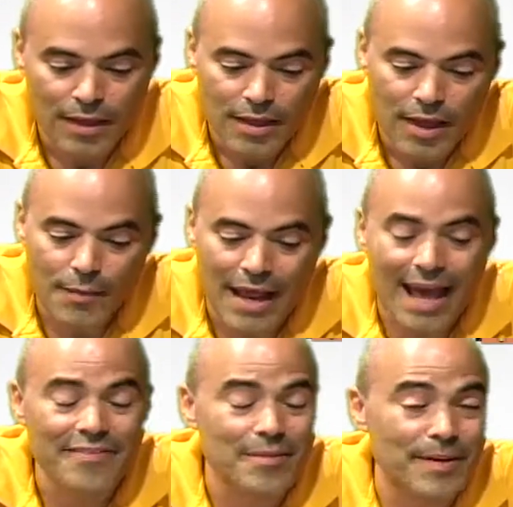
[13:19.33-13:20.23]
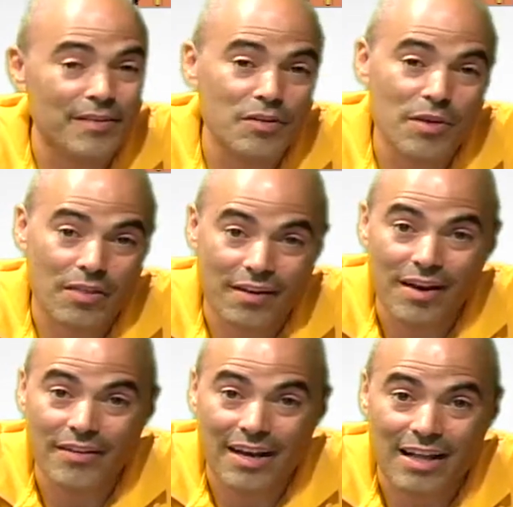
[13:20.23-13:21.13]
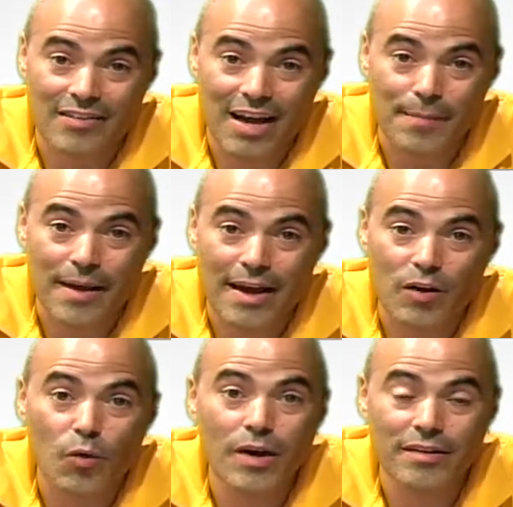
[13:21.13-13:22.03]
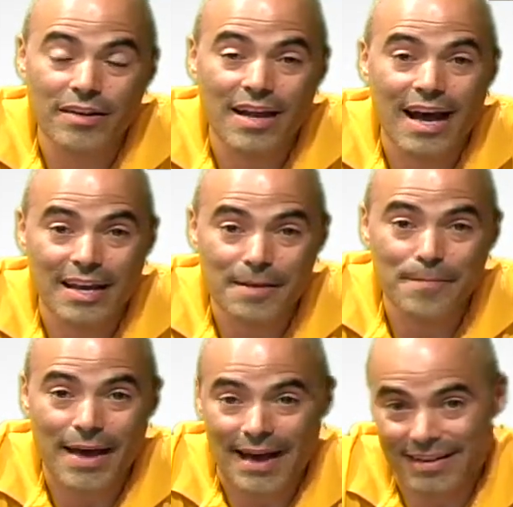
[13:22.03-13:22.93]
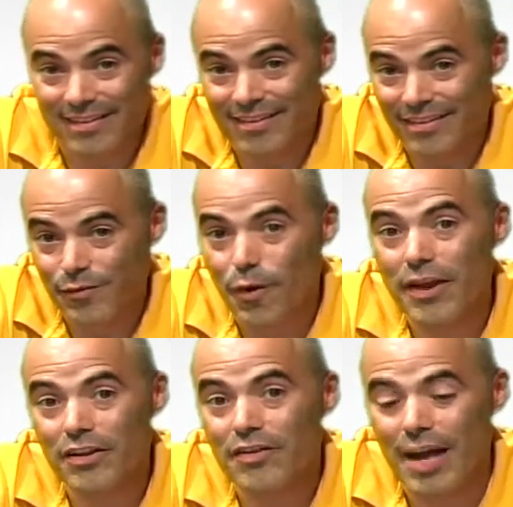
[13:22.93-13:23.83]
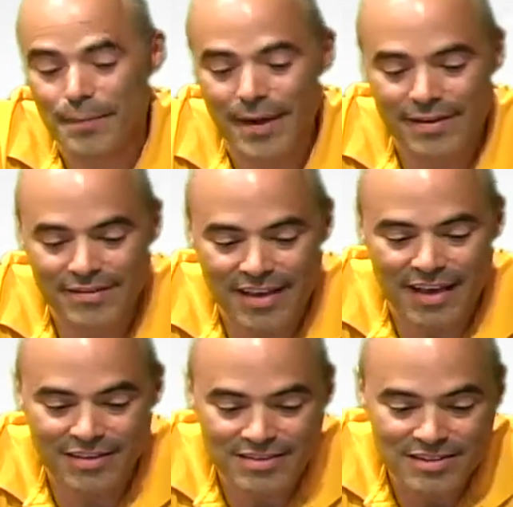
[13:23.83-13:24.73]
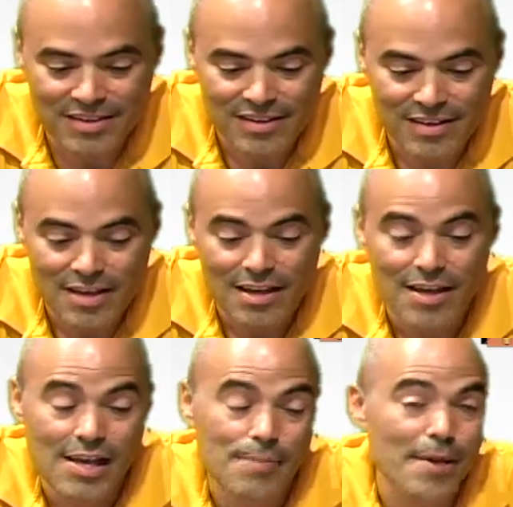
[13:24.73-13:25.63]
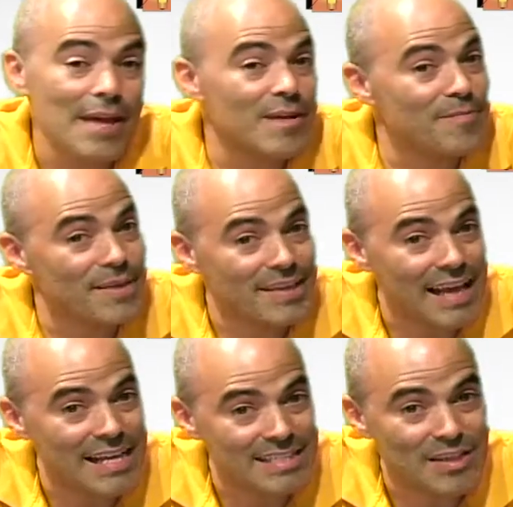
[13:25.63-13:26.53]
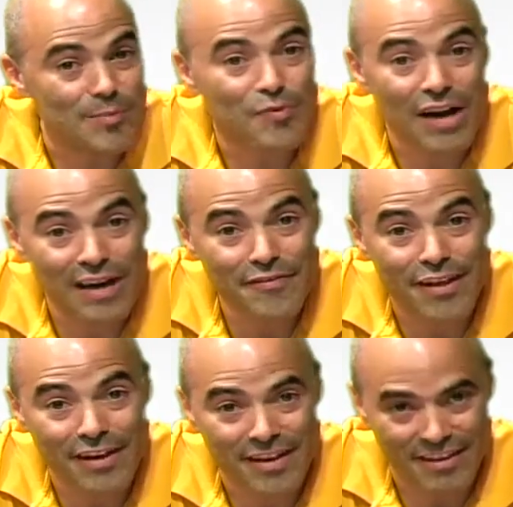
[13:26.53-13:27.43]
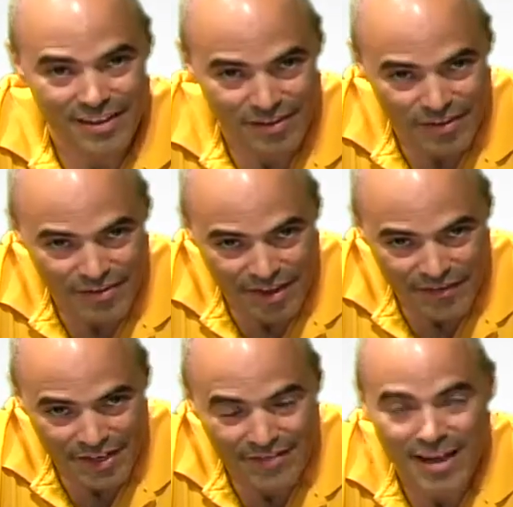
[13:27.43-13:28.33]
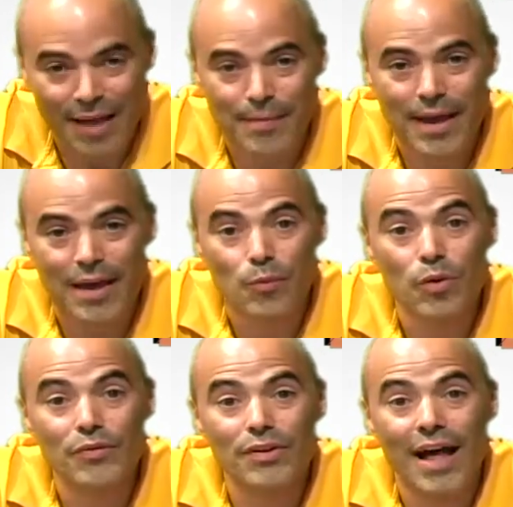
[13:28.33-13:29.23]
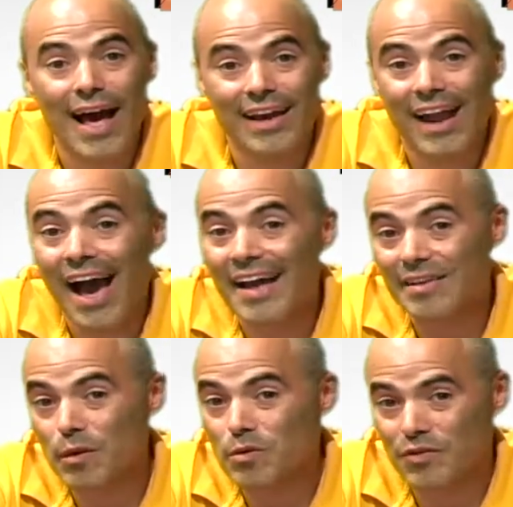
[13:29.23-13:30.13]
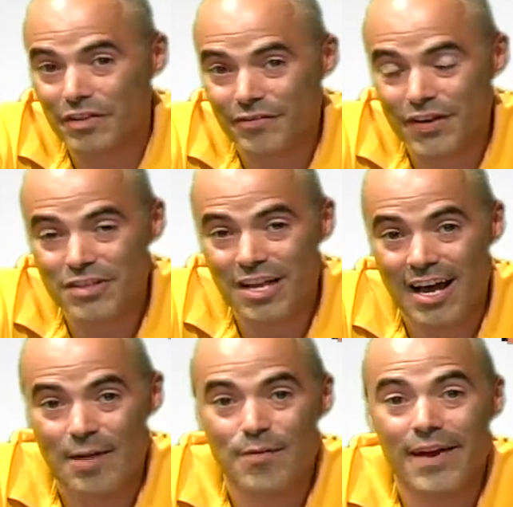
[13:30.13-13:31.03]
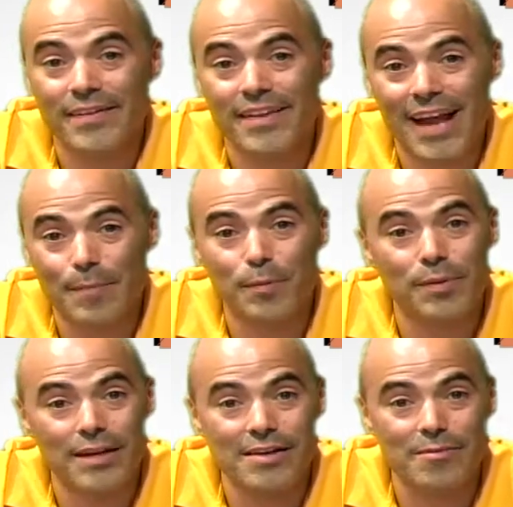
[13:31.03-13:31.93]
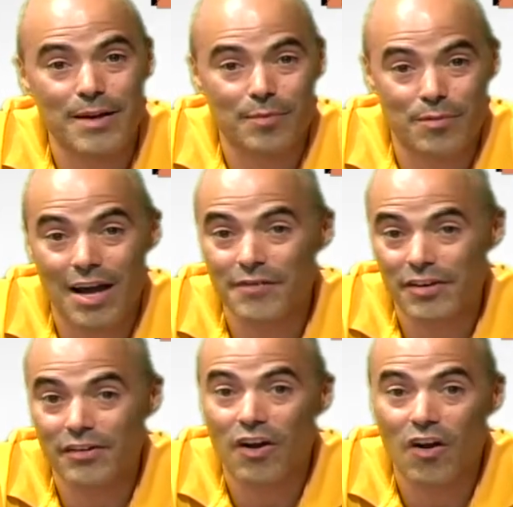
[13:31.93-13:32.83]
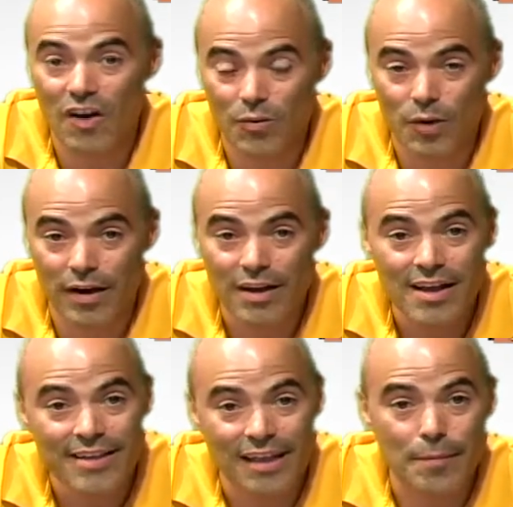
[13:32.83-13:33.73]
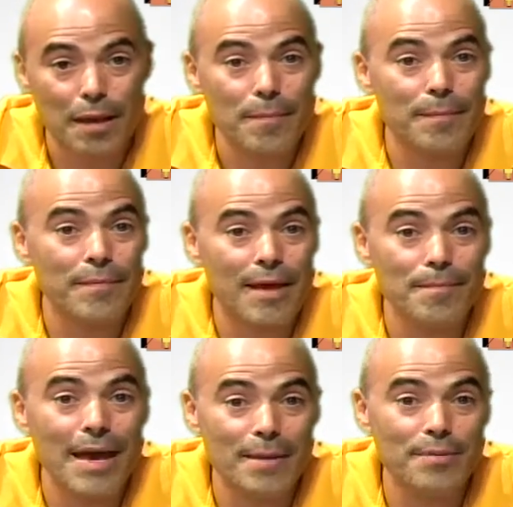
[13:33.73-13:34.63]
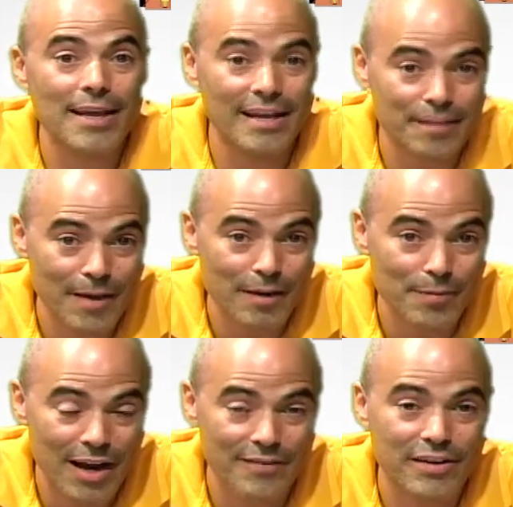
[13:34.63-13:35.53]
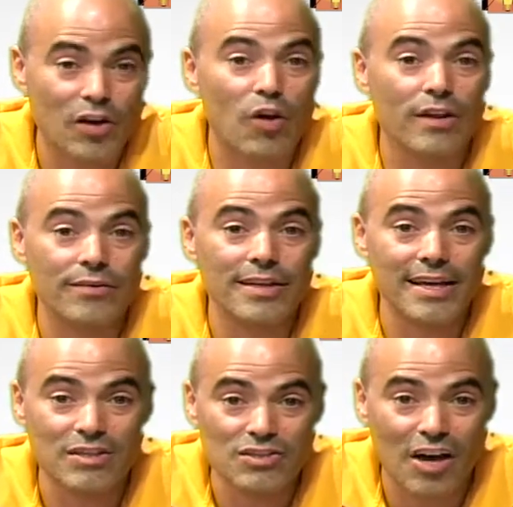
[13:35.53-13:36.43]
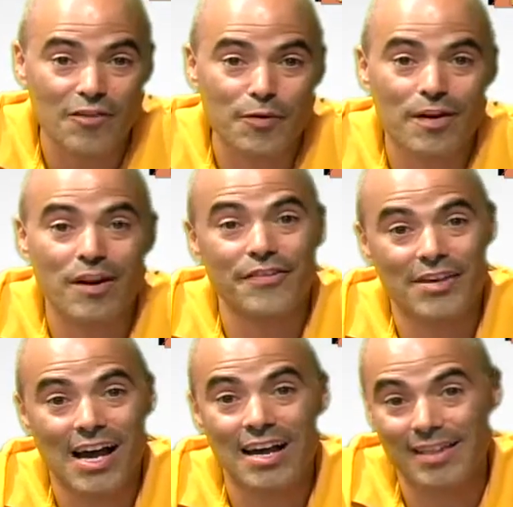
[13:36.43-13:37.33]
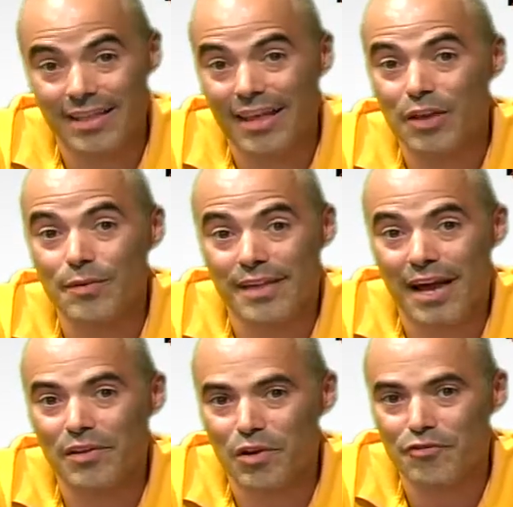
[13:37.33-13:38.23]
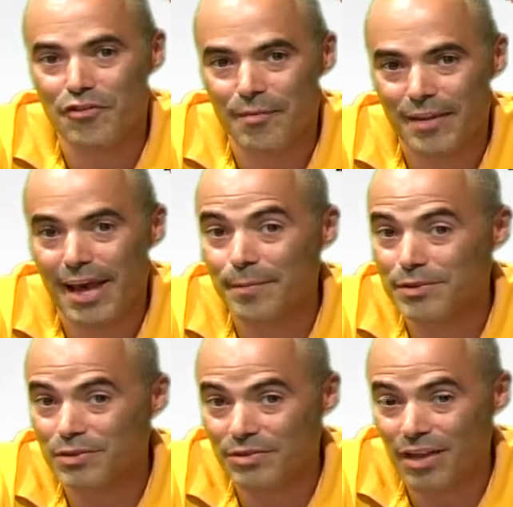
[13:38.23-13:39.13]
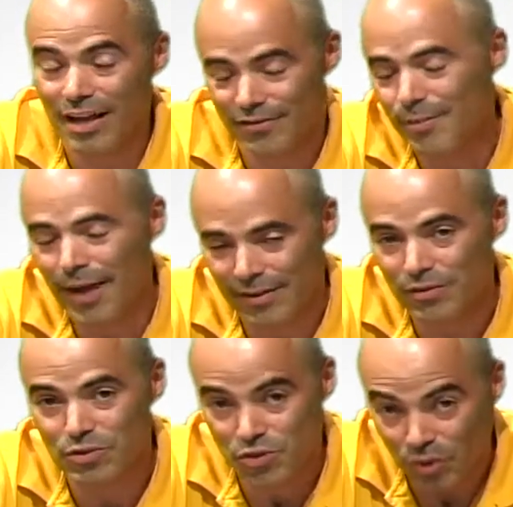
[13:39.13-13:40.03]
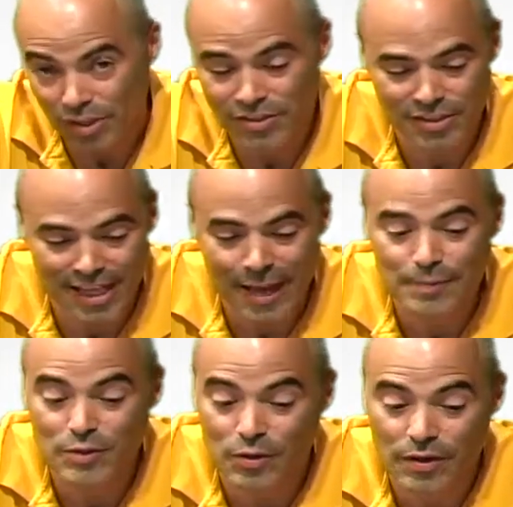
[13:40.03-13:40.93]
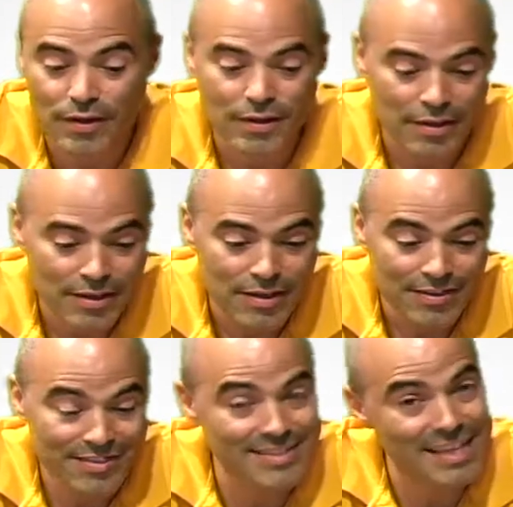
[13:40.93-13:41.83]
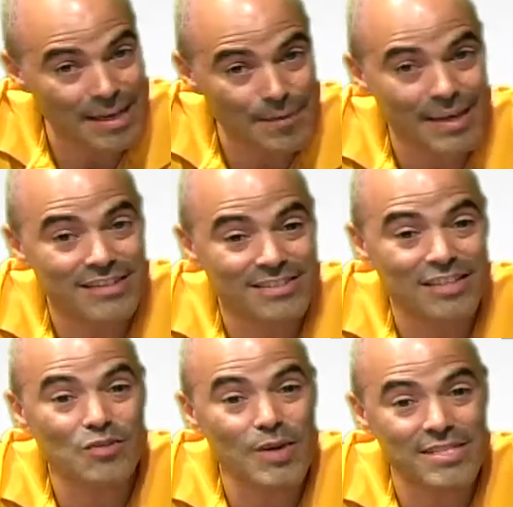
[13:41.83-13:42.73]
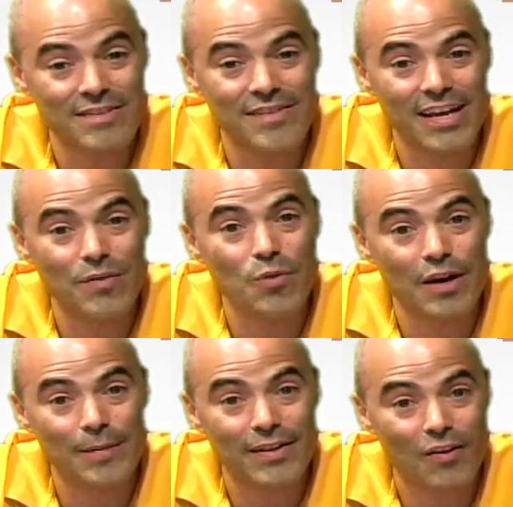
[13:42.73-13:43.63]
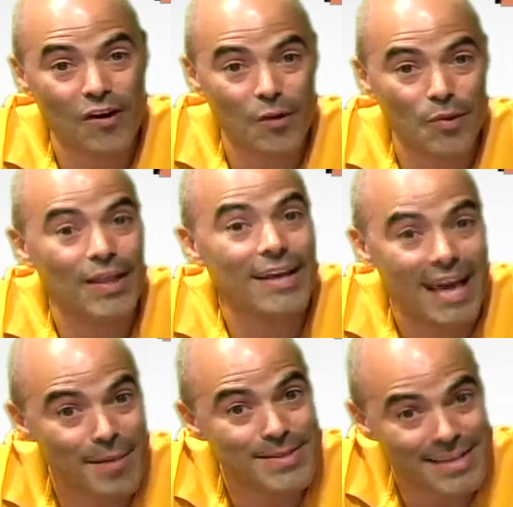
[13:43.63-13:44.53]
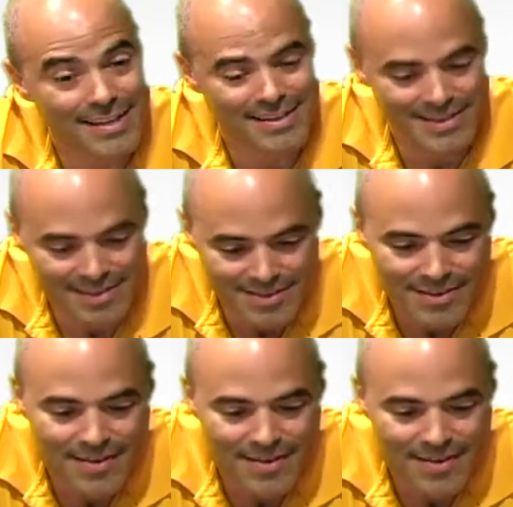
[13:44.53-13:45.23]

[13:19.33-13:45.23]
It would have to be a $200 to $300 iPad in order to not impact regular iPad sales. It may even be the case that the profit on the 7-inch iPad would rely on iTunes for the first time. Rather than Apple planning to make a profit on the hardware, they may plan to make a profit on all the related software and other content that you would download from from iTunes stores and the App Store. We'll see. It'd be an interesting twist if they didn't worry about the hardware like Amazon doesn't.